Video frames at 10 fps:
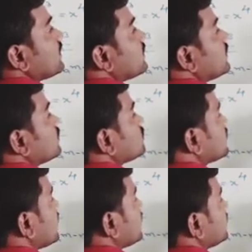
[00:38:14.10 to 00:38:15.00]
here you
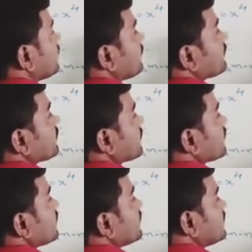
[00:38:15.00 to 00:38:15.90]
should
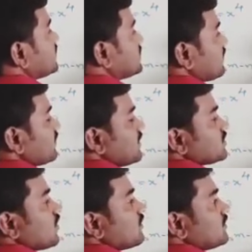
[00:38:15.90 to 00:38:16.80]
get, this one will
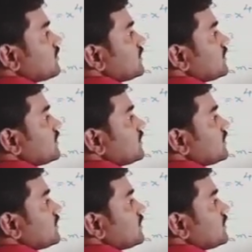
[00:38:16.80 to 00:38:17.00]
solve it